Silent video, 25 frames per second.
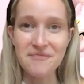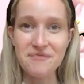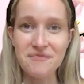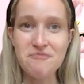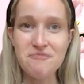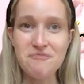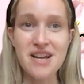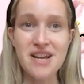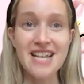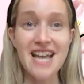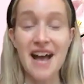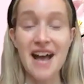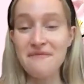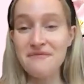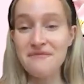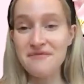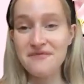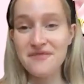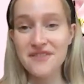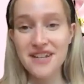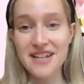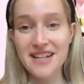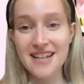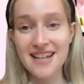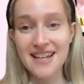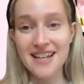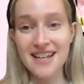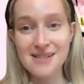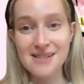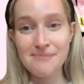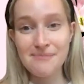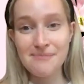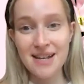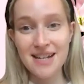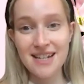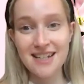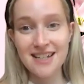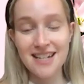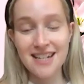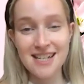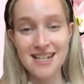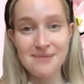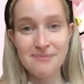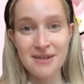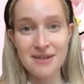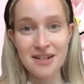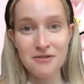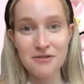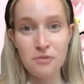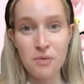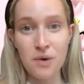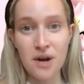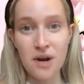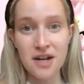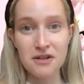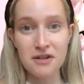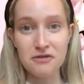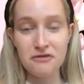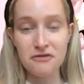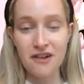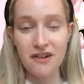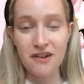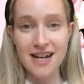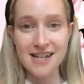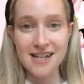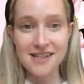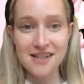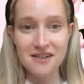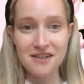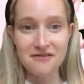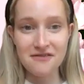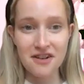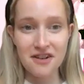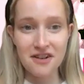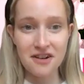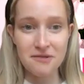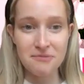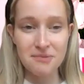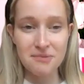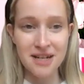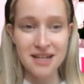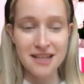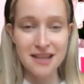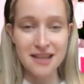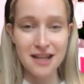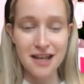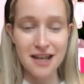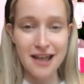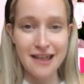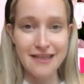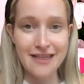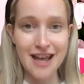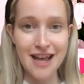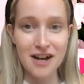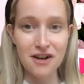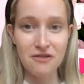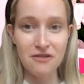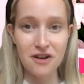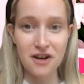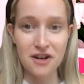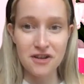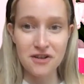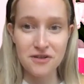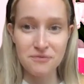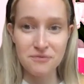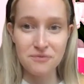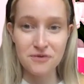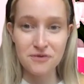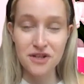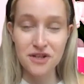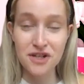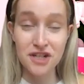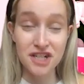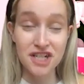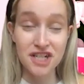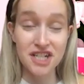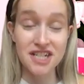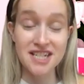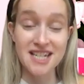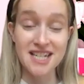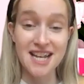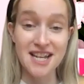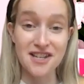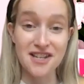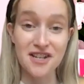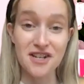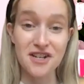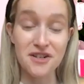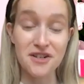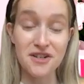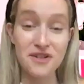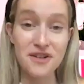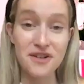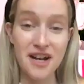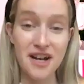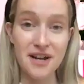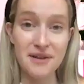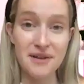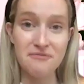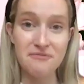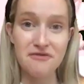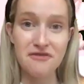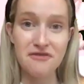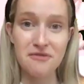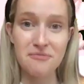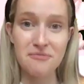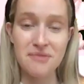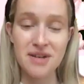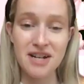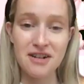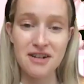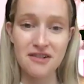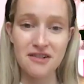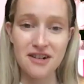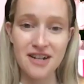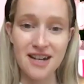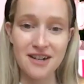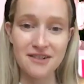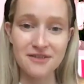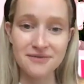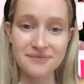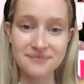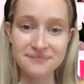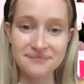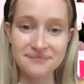but yeah, it's been a wild ride so far, but that growth should continue from here on out.